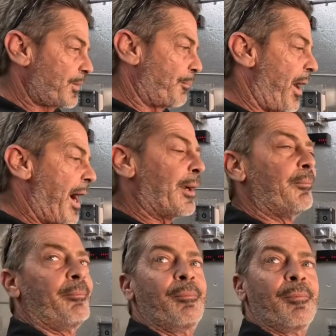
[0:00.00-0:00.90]
the
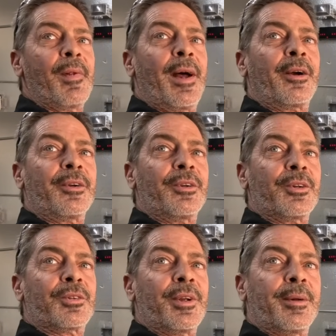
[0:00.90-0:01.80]
bottom layer
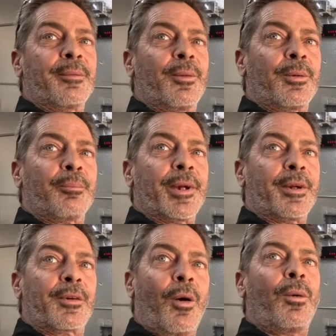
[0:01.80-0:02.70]
usually will be
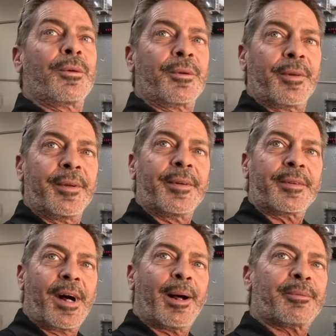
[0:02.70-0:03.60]
colder than the
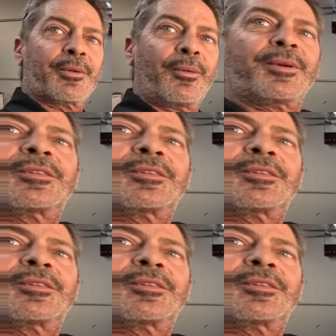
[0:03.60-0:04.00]
top, so we